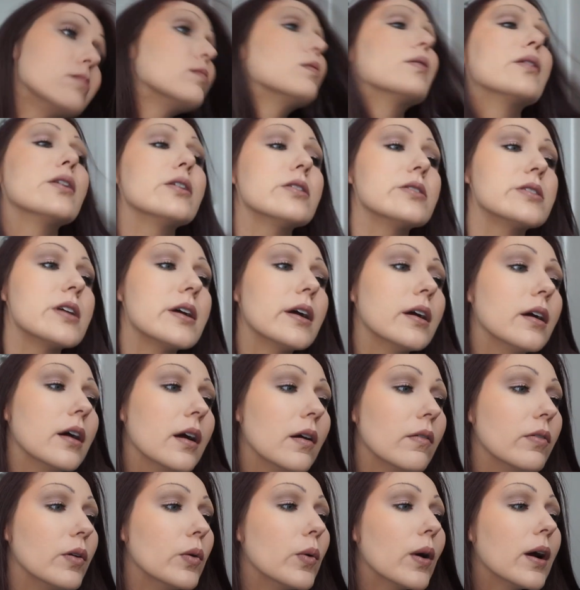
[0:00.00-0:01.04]
There's hair
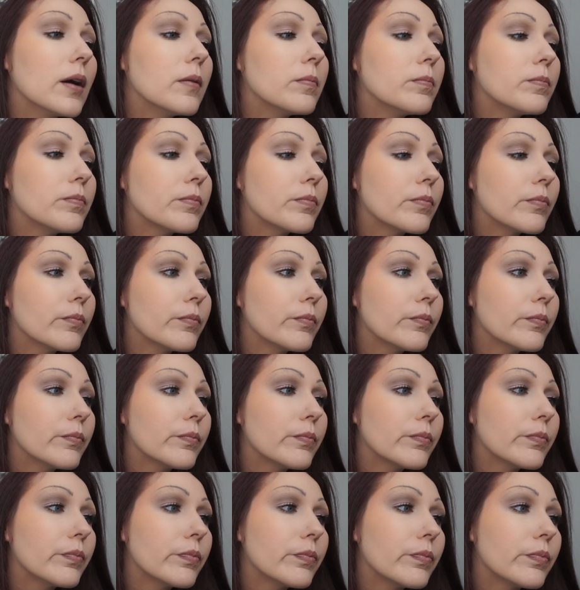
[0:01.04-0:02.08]
everywhere.
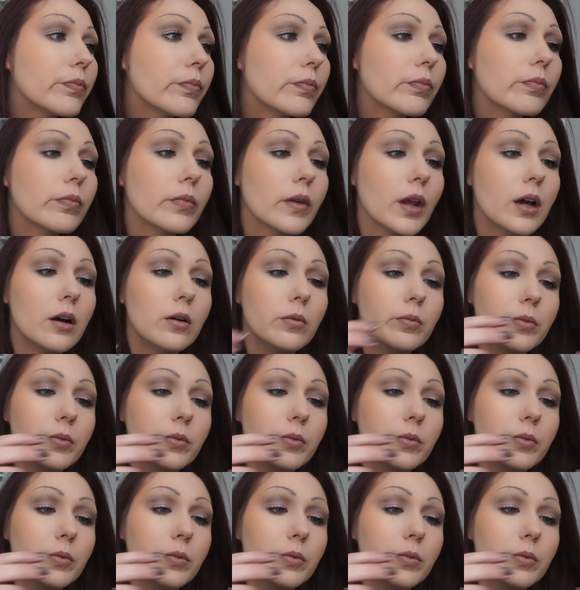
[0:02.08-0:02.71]
Oh,